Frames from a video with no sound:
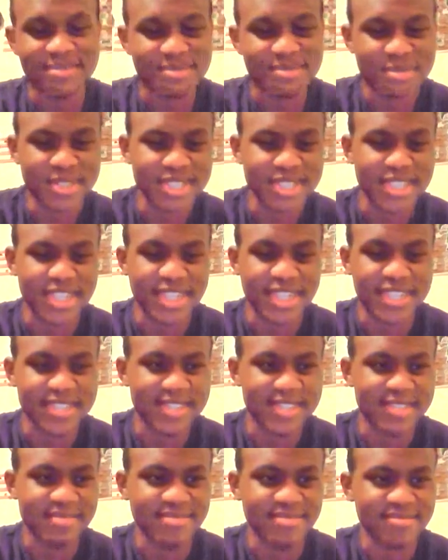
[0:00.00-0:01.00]

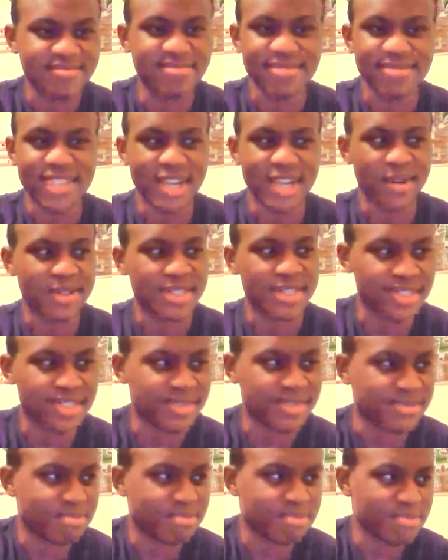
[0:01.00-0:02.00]
Besides, I was
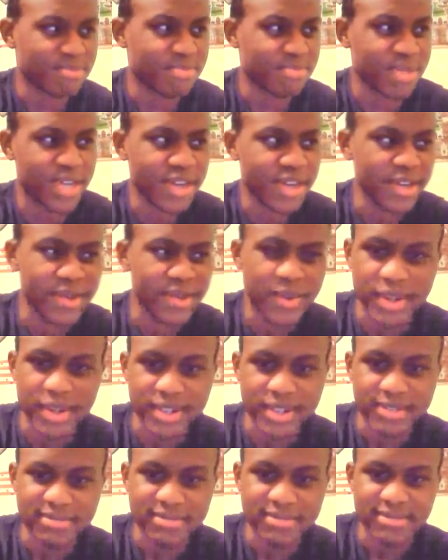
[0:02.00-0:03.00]
just
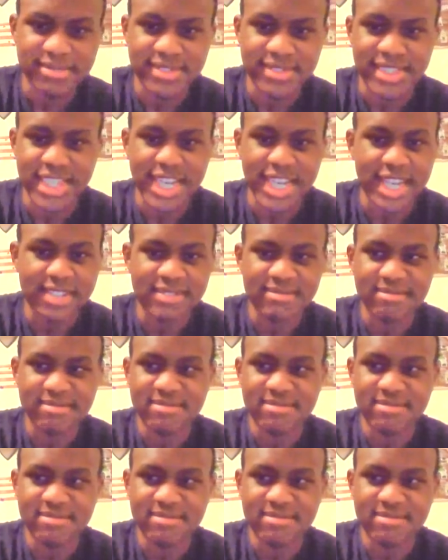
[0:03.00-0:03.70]
paranoid and got